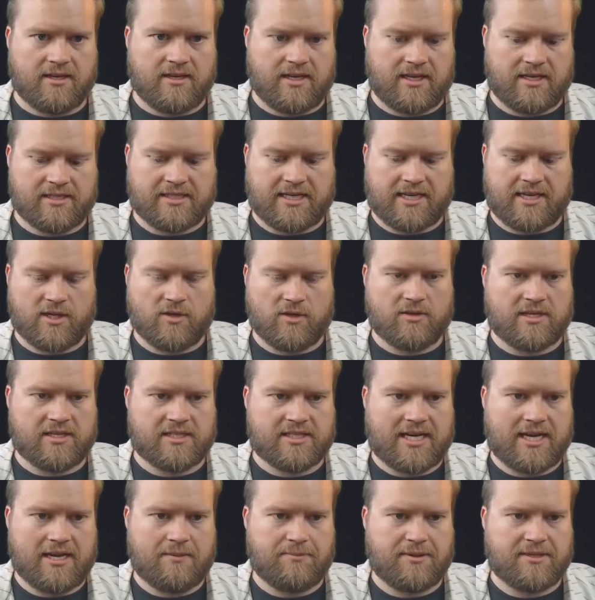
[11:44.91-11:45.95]
is that you can
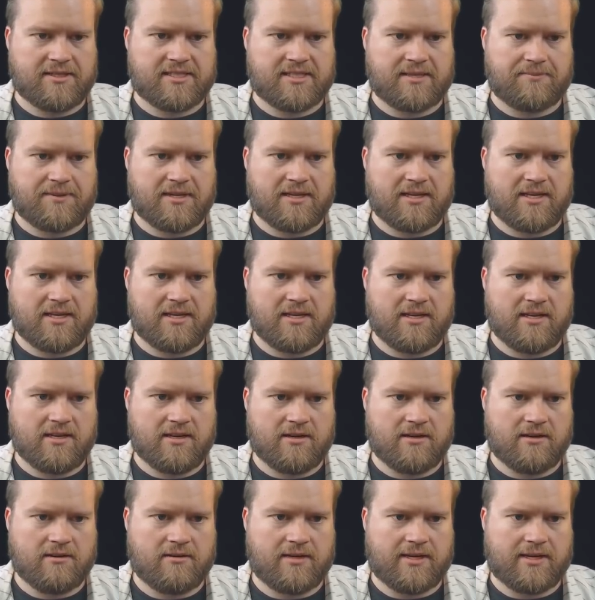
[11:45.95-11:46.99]
type in something in
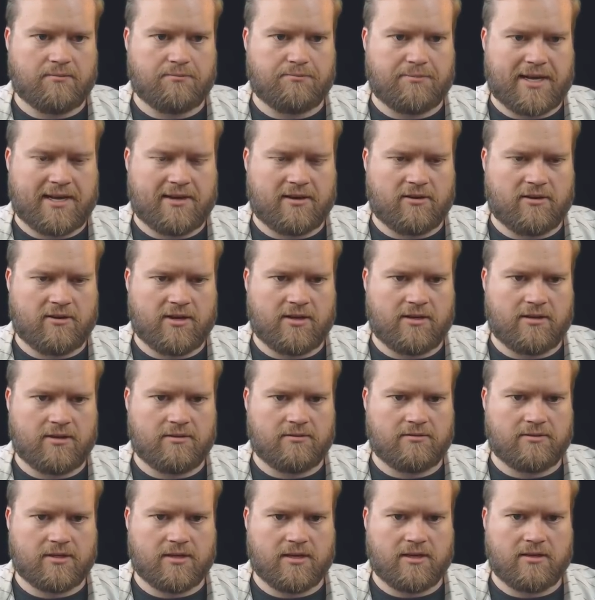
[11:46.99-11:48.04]
here like
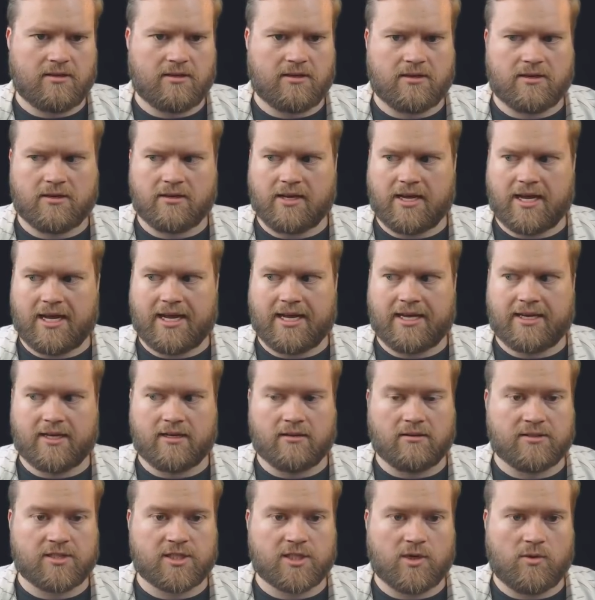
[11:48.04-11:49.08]
background color and
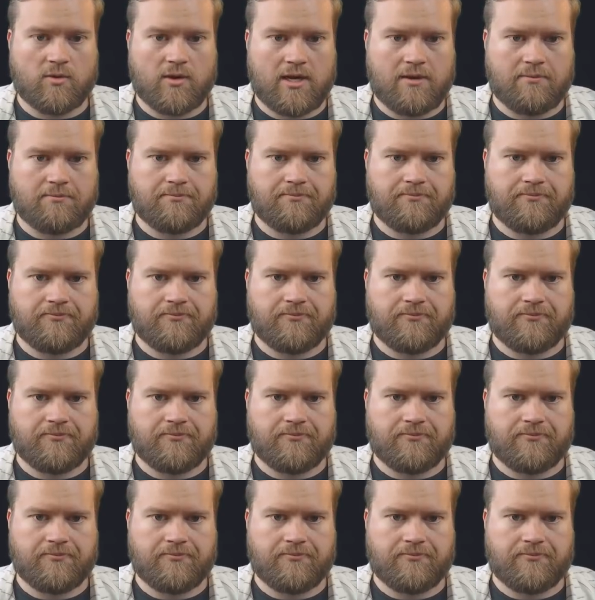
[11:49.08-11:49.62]
it'll show up,